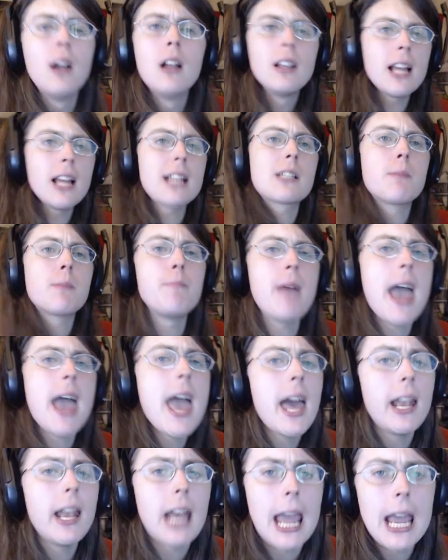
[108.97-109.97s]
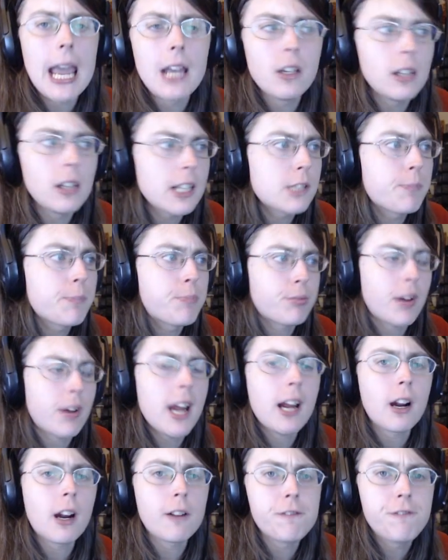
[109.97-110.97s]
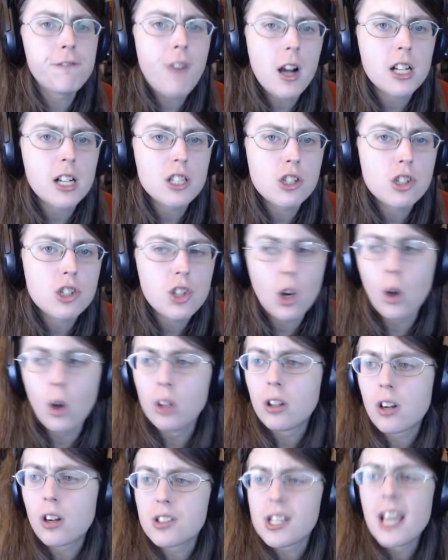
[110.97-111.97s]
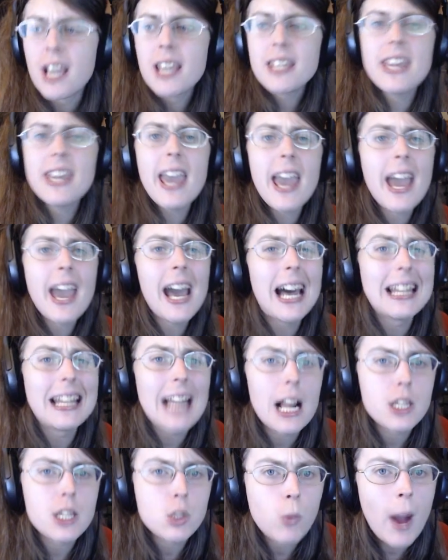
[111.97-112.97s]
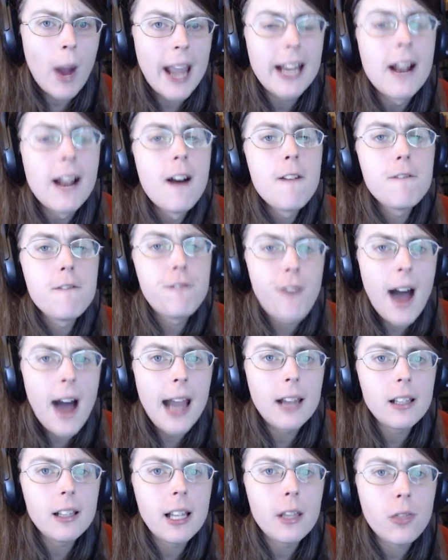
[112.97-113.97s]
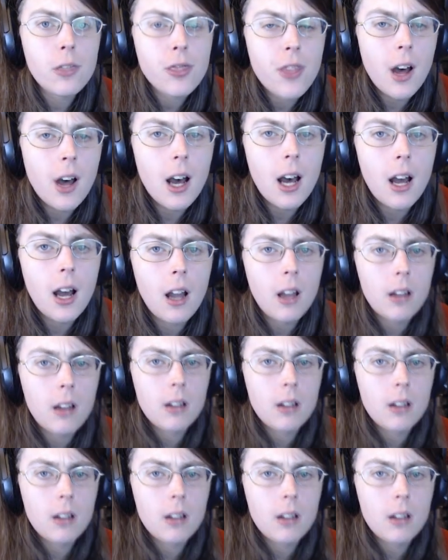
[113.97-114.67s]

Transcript: Let's manhandle. Let's break her fucking shoulders. Yeah, that's right. Violent thug.